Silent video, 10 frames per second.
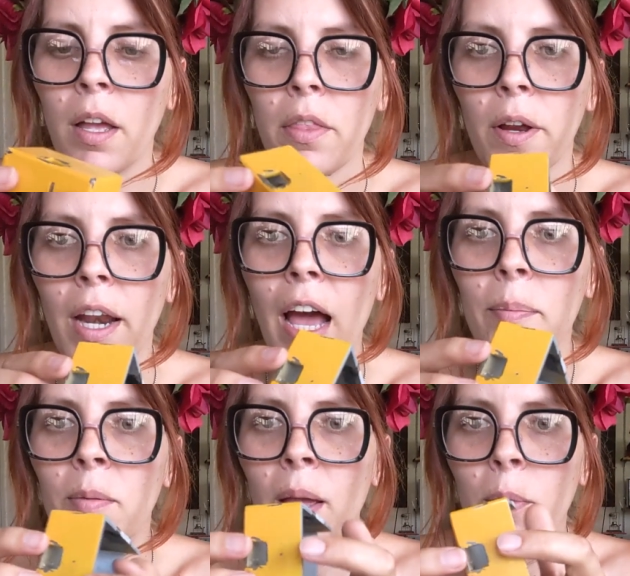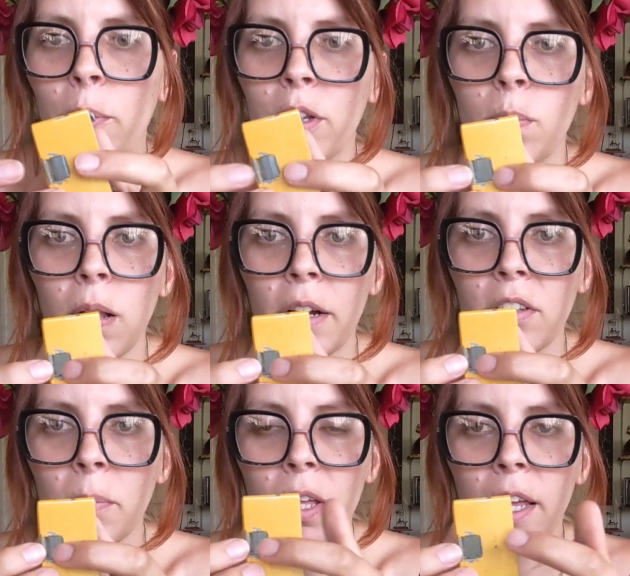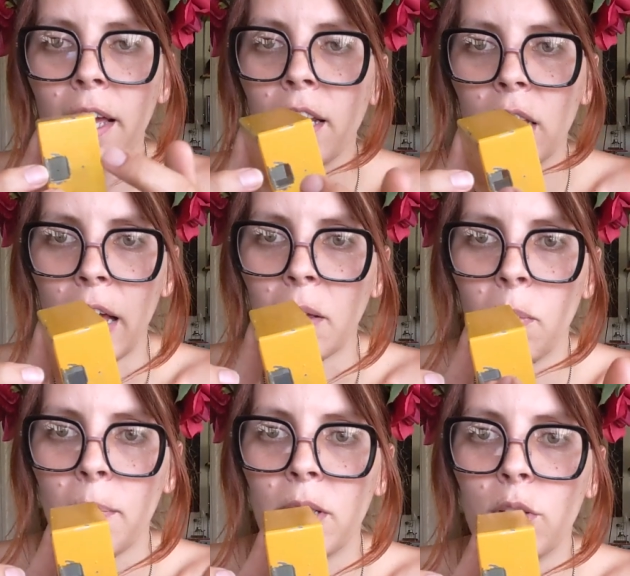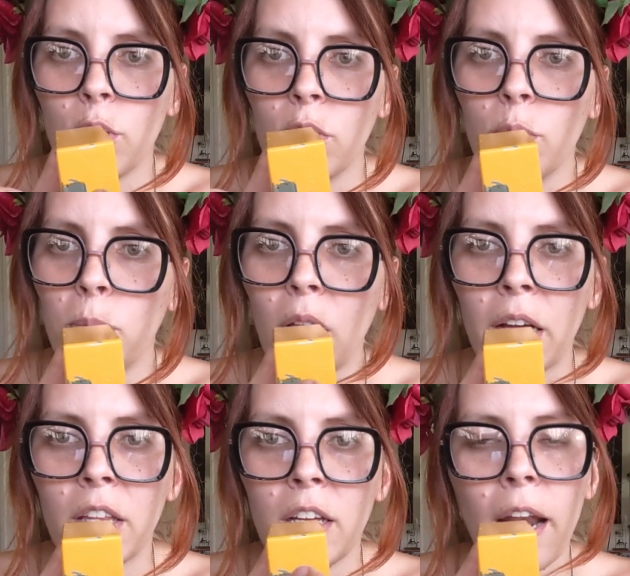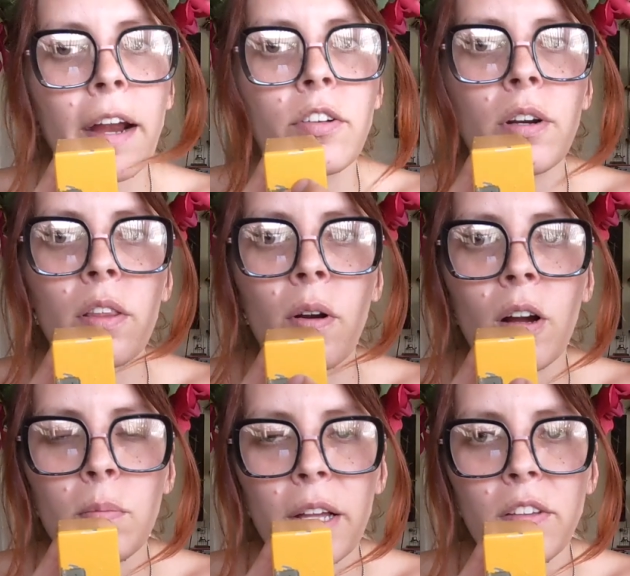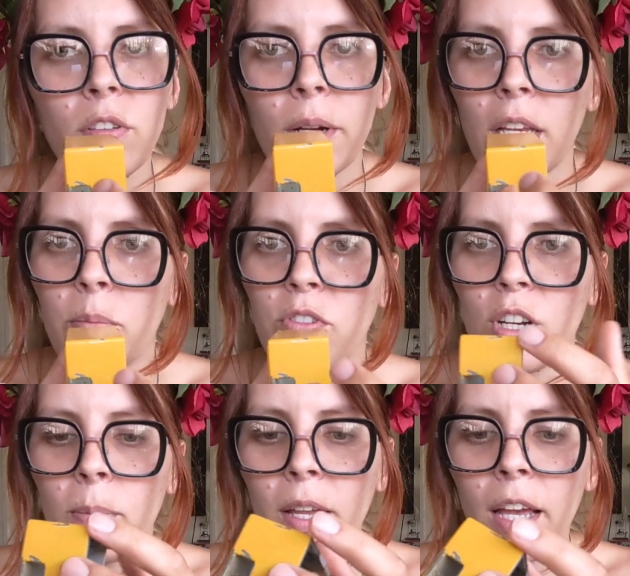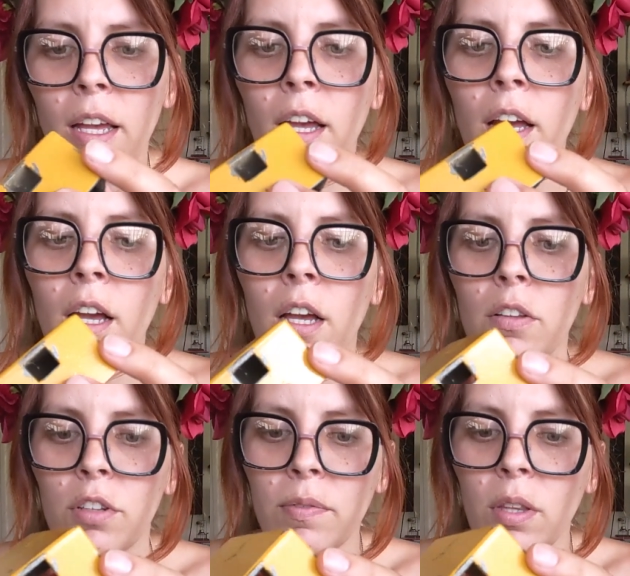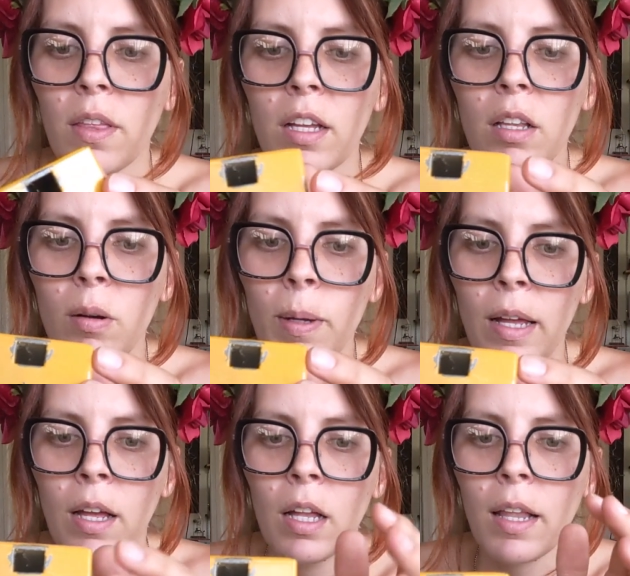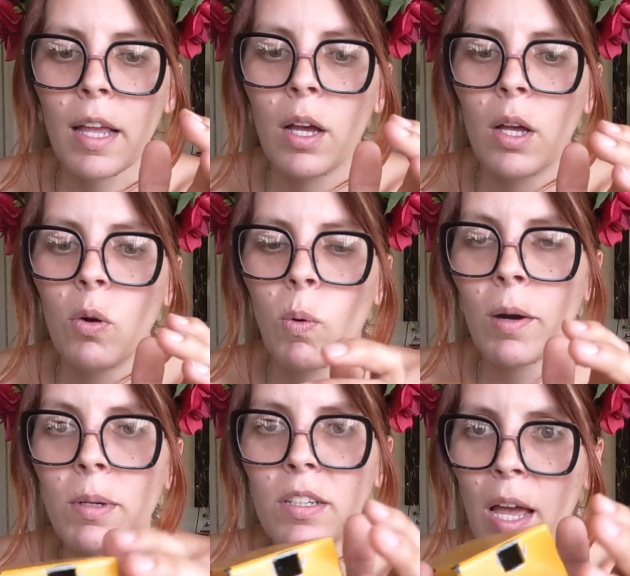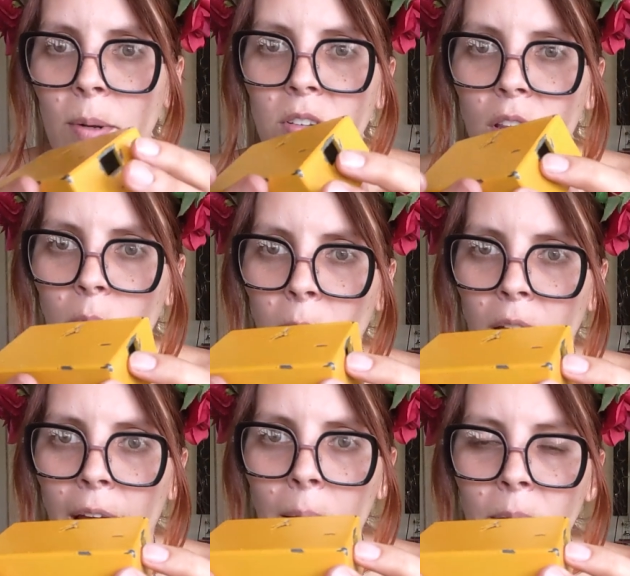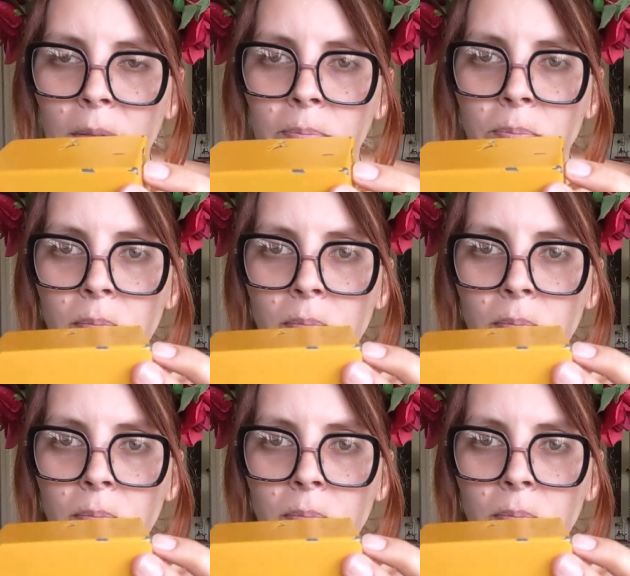They're going to happen maybe where you plug something in and like maybe you plug the connector in the wrong place so it keeps chipping it. So you have to think a little bit like where would damage to the paint happen?